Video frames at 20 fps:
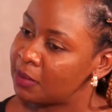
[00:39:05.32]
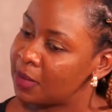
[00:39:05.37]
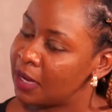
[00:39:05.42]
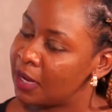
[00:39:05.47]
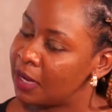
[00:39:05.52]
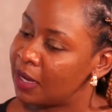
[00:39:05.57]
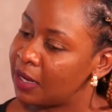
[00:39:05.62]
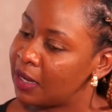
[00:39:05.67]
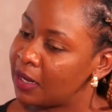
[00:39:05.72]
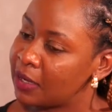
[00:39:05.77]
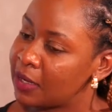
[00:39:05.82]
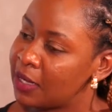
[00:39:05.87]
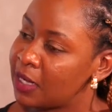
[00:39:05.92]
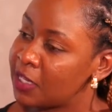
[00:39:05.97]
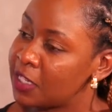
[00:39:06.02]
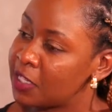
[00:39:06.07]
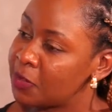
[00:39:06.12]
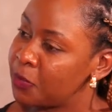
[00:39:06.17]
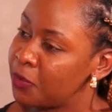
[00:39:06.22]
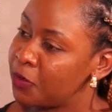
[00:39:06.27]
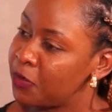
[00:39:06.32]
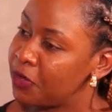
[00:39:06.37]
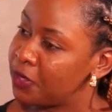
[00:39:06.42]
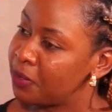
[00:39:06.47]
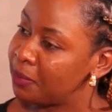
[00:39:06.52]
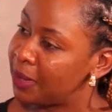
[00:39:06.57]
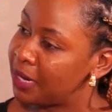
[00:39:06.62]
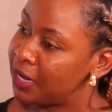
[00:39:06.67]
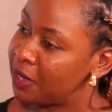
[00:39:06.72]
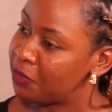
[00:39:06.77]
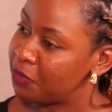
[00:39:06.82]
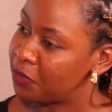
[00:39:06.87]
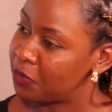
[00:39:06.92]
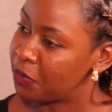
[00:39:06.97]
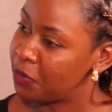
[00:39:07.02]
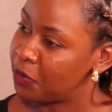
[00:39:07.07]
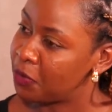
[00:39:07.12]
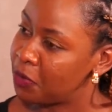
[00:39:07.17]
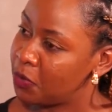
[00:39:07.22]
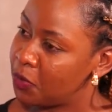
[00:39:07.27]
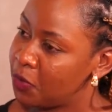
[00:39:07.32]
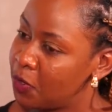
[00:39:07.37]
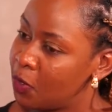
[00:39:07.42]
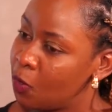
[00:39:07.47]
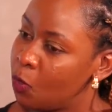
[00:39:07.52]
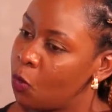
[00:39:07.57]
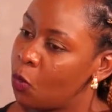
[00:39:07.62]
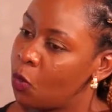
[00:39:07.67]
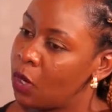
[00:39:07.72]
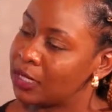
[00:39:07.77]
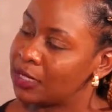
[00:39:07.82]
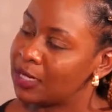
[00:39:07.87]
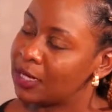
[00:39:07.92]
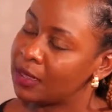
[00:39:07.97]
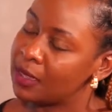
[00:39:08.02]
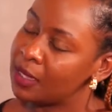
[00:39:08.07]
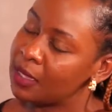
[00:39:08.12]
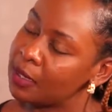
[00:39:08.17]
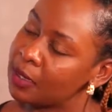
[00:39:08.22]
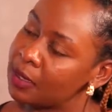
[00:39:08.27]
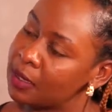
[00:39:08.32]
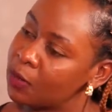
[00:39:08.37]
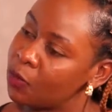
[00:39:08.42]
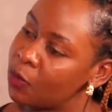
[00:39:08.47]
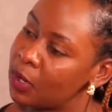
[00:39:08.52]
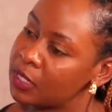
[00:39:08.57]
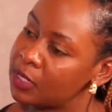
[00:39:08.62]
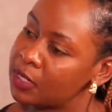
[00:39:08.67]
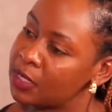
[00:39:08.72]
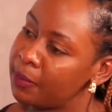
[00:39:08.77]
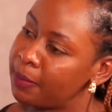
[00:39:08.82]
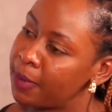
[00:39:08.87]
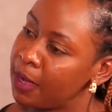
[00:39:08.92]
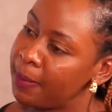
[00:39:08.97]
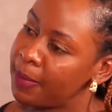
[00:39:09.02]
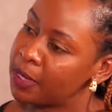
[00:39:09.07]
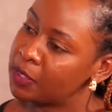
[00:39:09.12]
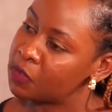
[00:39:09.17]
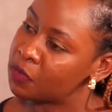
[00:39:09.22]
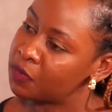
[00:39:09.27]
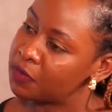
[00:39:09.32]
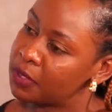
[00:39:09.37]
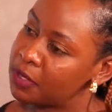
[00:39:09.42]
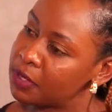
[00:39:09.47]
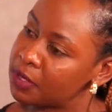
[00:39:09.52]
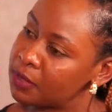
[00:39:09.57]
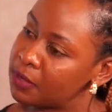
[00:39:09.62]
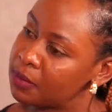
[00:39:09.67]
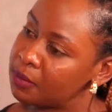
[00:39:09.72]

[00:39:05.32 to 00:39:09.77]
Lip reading: that is borrowing money from you. From the public, what's the purpose of this